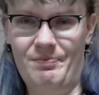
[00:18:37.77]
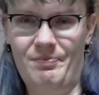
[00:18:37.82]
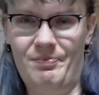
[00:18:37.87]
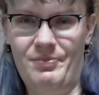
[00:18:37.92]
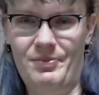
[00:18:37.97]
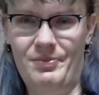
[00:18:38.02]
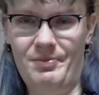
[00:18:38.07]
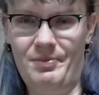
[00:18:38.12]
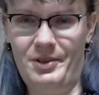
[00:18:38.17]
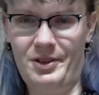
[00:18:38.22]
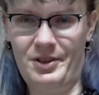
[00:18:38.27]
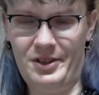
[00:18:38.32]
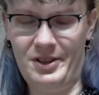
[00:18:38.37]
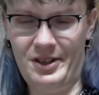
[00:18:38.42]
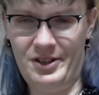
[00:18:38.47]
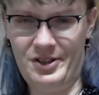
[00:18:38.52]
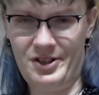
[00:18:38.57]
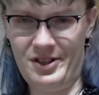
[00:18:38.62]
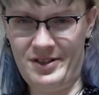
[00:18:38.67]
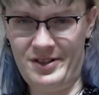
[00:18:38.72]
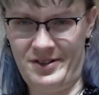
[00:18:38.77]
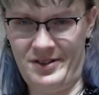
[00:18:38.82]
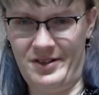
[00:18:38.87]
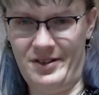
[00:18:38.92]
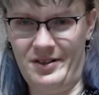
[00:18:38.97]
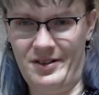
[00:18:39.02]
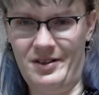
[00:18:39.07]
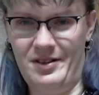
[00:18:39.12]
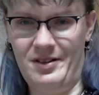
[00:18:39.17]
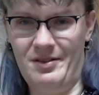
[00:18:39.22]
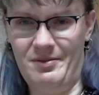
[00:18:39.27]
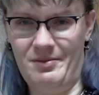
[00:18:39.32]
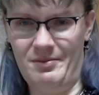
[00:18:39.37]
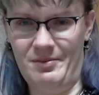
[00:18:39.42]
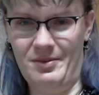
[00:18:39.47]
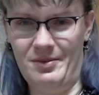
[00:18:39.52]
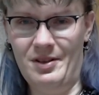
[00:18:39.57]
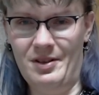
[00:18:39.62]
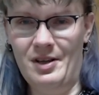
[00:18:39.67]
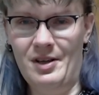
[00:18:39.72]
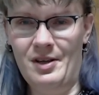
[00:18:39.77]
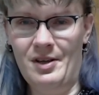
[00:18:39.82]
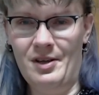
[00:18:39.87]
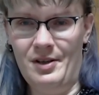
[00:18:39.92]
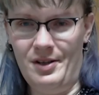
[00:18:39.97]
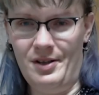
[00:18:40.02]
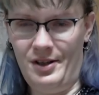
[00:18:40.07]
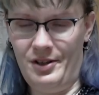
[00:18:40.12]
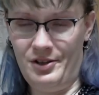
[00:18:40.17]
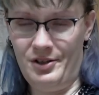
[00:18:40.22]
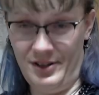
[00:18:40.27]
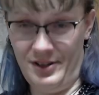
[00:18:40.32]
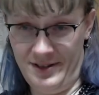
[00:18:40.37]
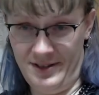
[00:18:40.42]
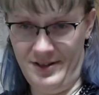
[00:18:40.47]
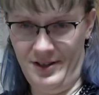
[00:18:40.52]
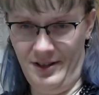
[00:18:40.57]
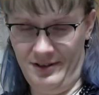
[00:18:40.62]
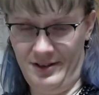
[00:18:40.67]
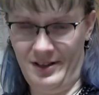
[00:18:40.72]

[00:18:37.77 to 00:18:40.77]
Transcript: I just don't have